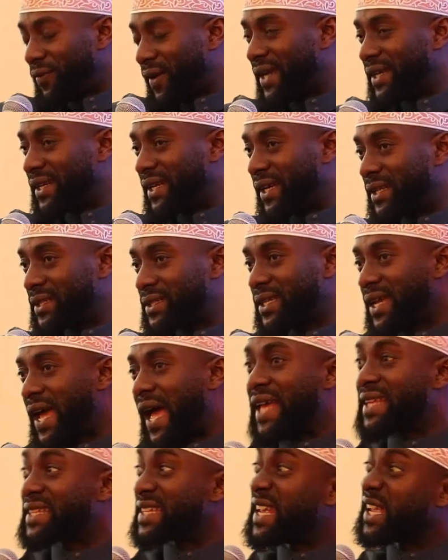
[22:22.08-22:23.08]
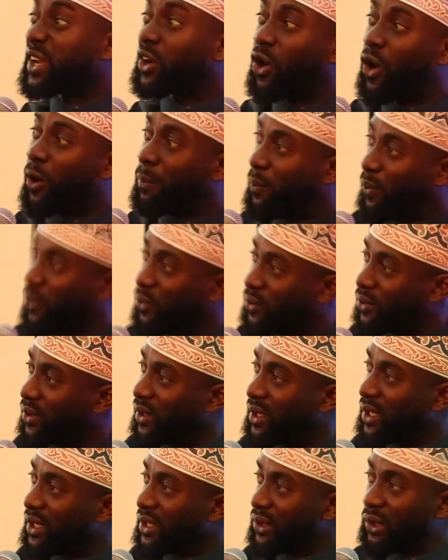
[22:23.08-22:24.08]
that as a couple,
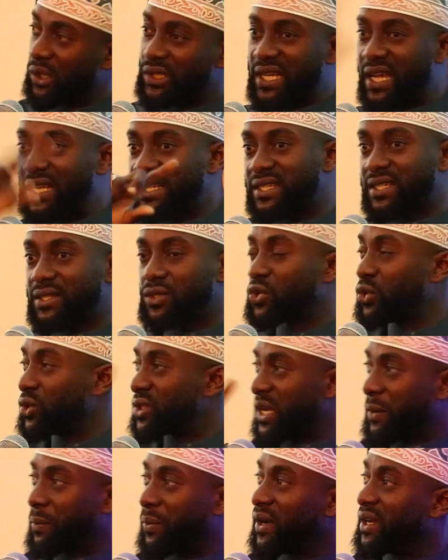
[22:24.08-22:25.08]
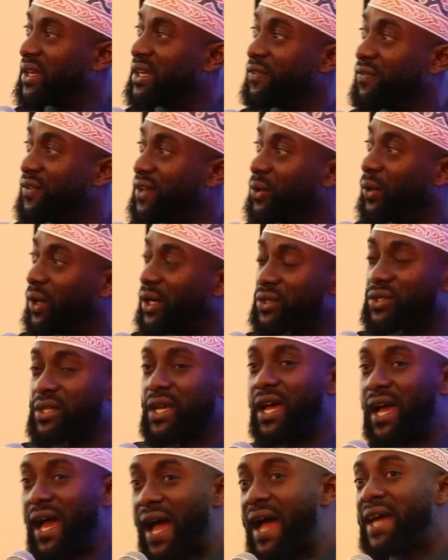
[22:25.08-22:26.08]
not as two separate individuals,
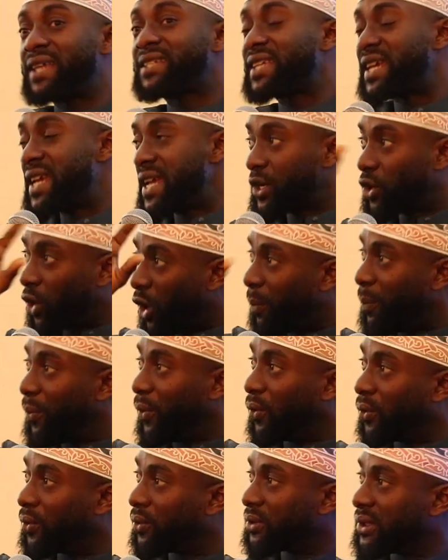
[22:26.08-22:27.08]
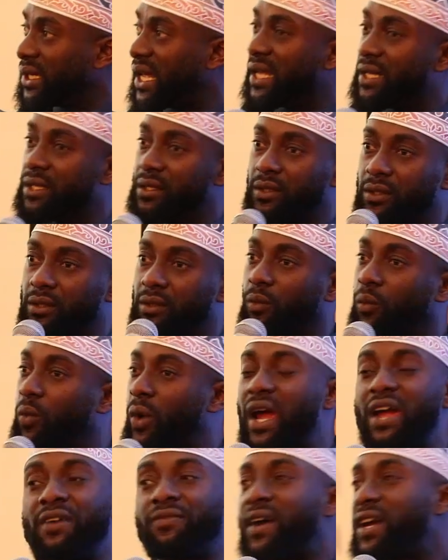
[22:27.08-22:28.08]
as a couple, then
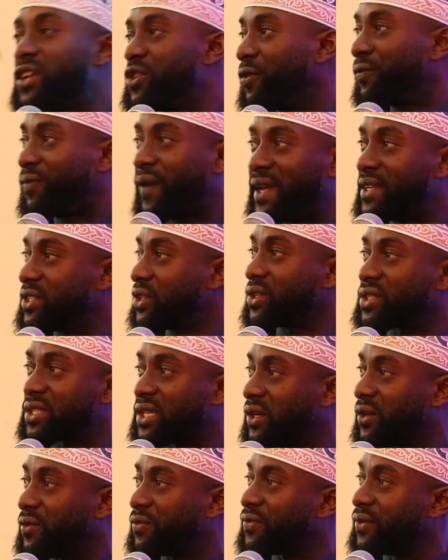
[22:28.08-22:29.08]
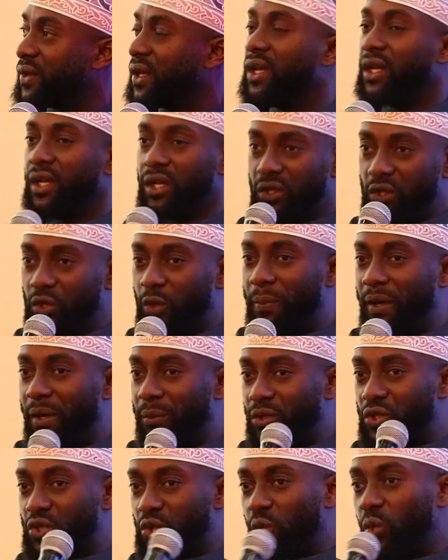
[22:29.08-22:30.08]
wherever you find yourself, you'll be able
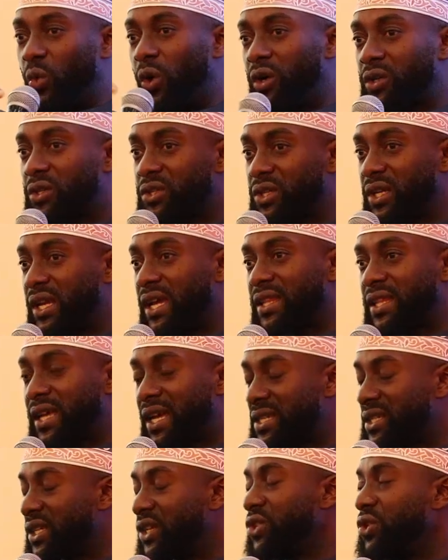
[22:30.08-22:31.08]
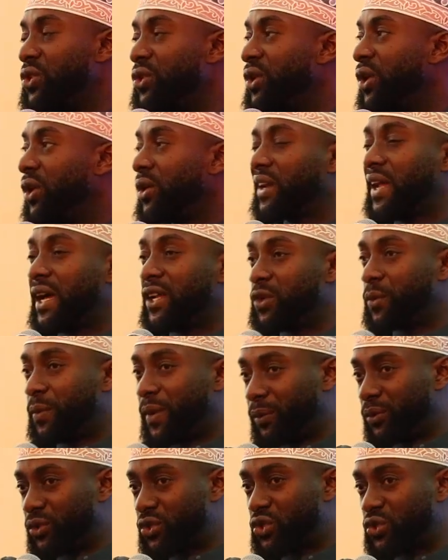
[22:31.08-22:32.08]
to work together as a union, and you'll be
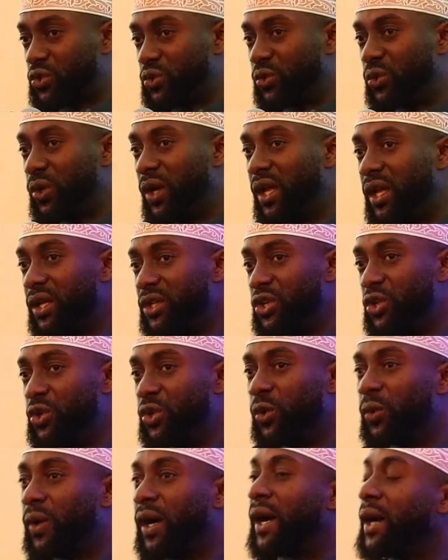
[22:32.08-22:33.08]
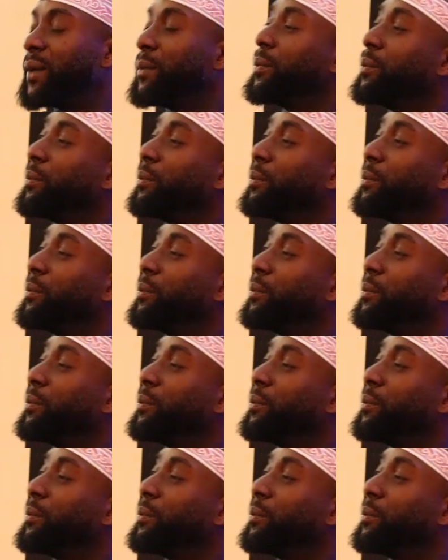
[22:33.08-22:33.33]
able to, you know,